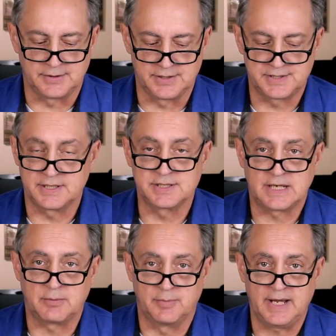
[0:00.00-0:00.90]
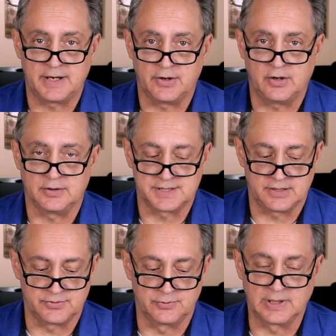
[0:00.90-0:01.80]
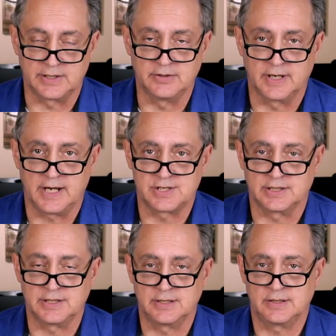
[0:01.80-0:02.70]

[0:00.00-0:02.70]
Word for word: this didn't sound bad at all. It sounds really good, actually.